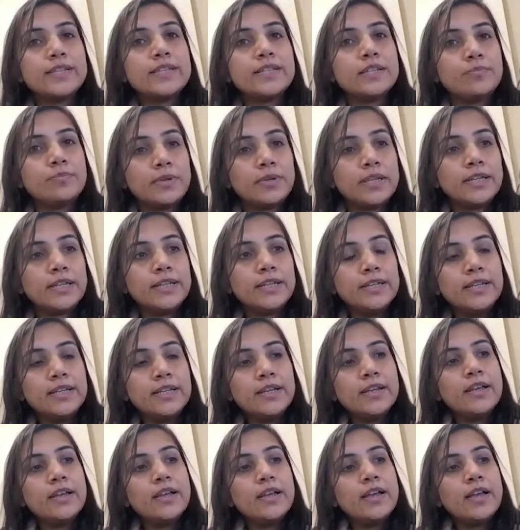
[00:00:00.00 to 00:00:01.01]
deeply
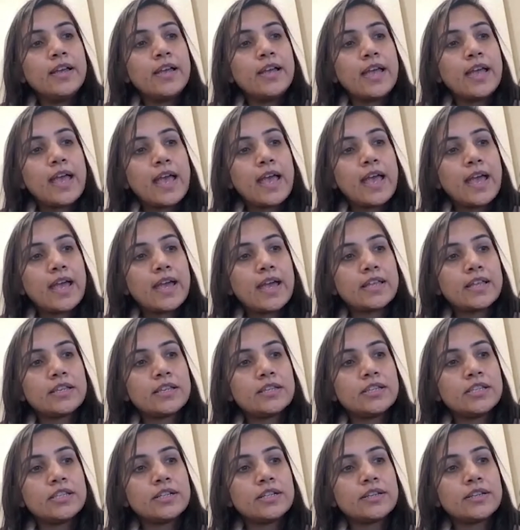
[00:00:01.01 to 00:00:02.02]

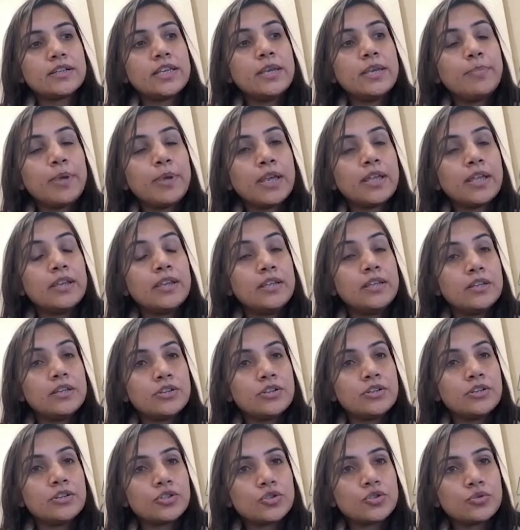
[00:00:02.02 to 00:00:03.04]
and uh, keeping an ear
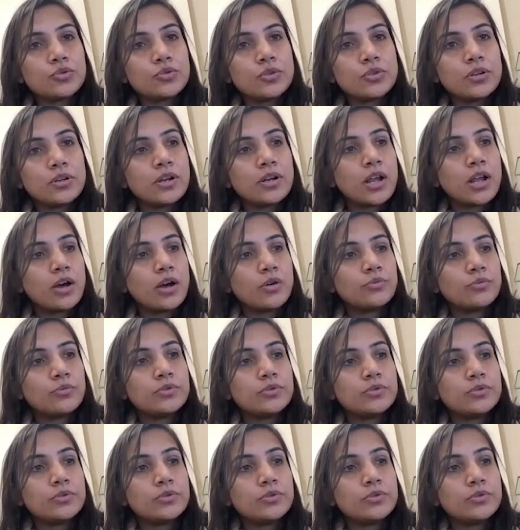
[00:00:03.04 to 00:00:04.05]
to the ground,
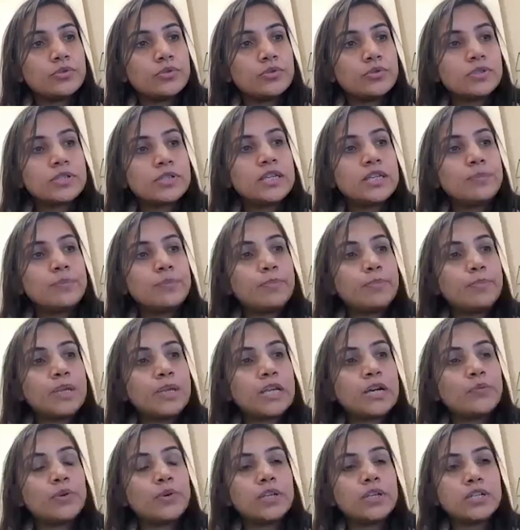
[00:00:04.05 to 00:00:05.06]
keeping our ears
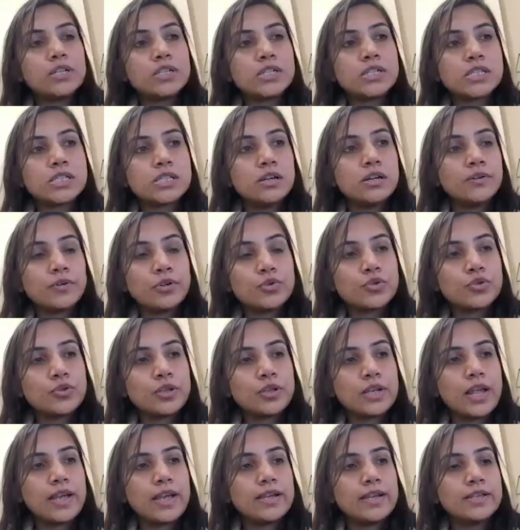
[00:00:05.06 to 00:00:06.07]
uh, close to the
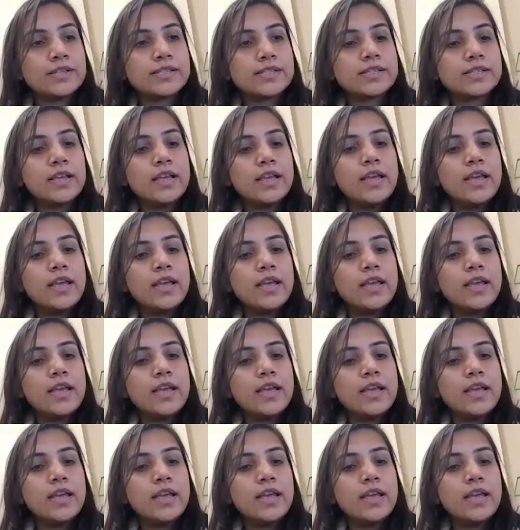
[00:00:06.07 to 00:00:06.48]
clients.